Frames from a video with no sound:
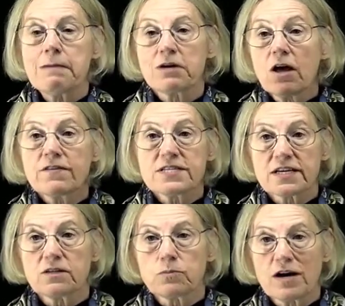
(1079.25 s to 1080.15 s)
But all this
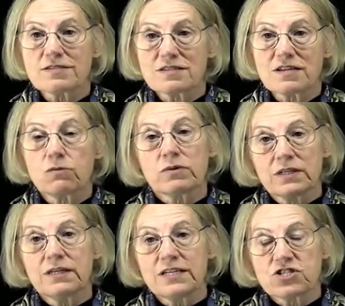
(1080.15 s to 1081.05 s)
signal processing
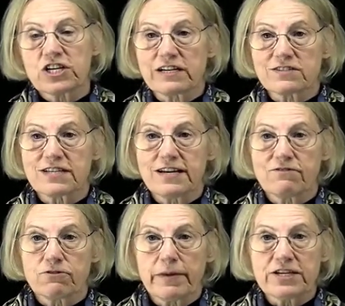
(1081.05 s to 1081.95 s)
really needs channel state
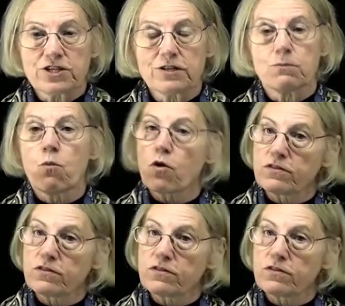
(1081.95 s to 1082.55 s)
information, and the more